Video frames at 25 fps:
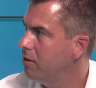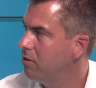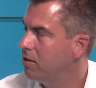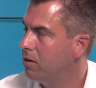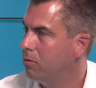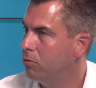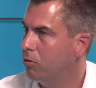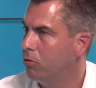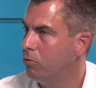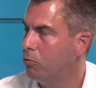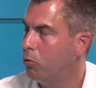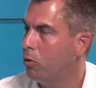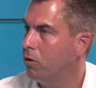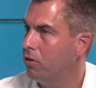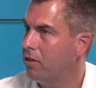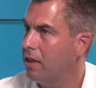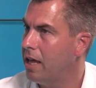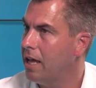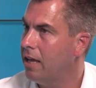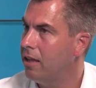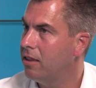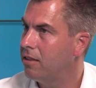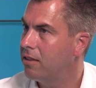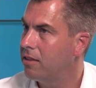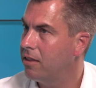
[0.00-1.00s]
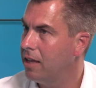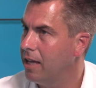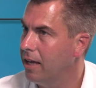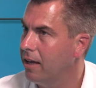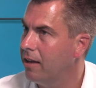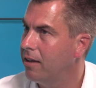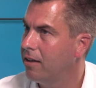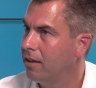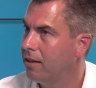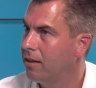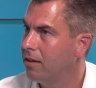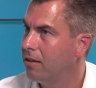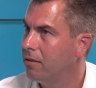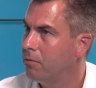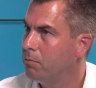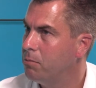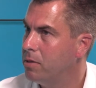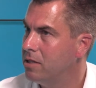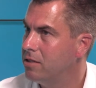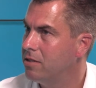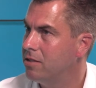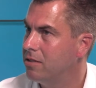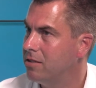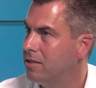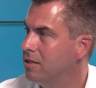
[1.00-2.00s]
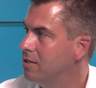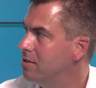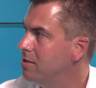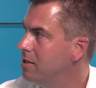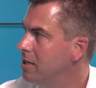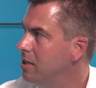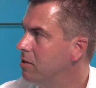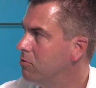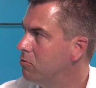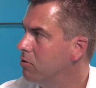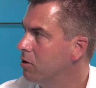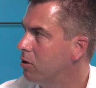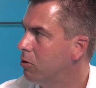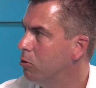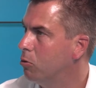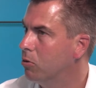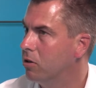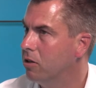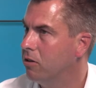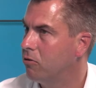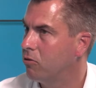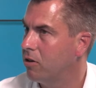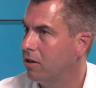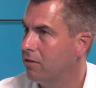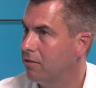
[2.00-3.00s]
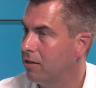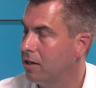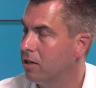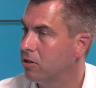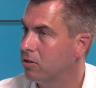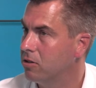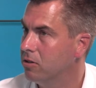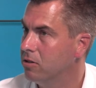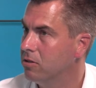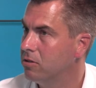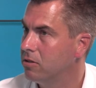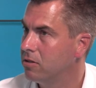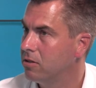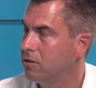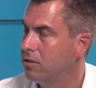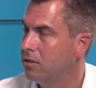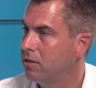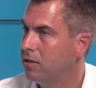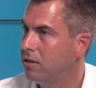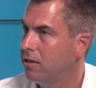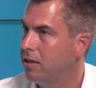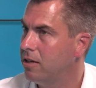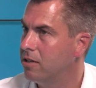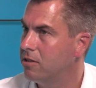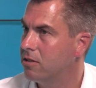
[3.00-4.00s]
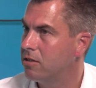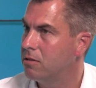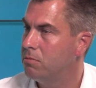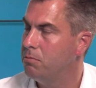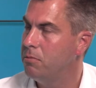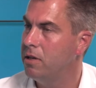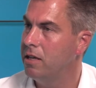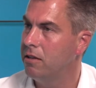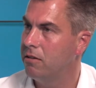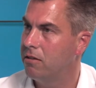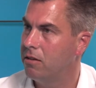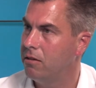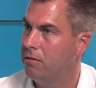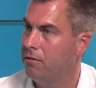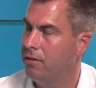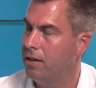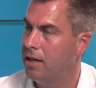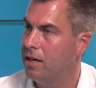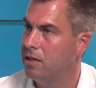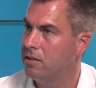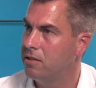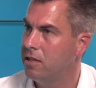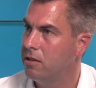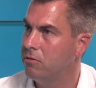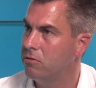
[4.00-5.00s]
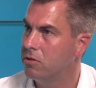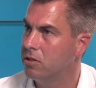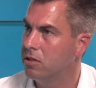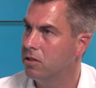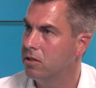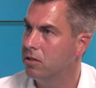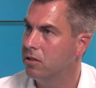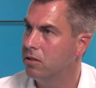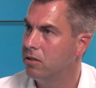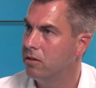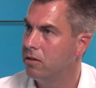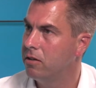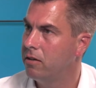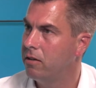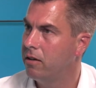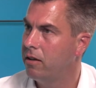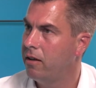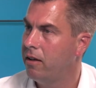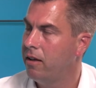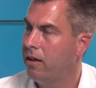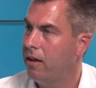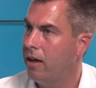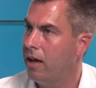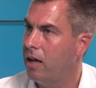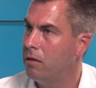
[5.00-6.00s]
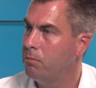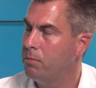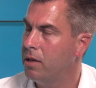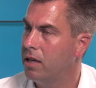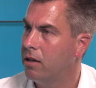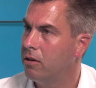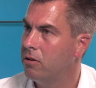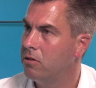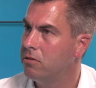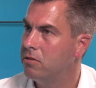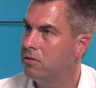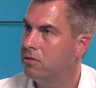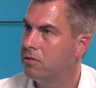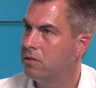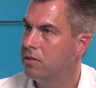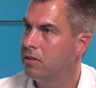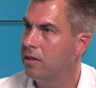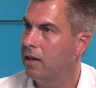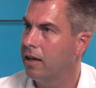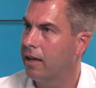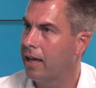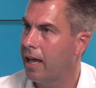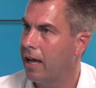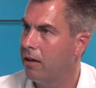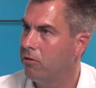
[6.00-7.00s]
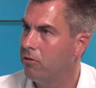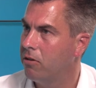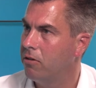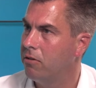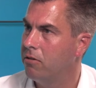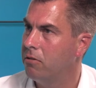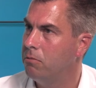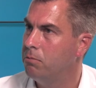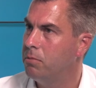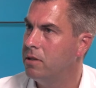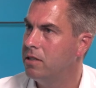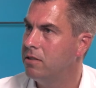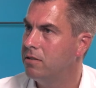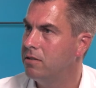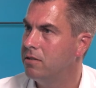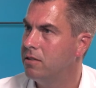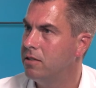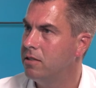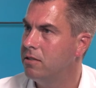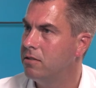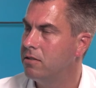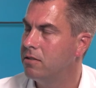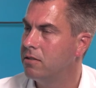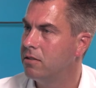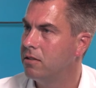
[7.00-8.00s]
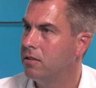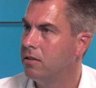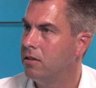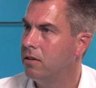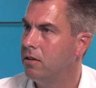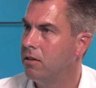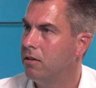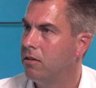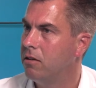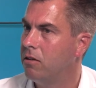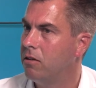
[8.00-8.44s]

in terms of what they think businesses need to record in transactions and submit the VAT return. And because accountants and businesses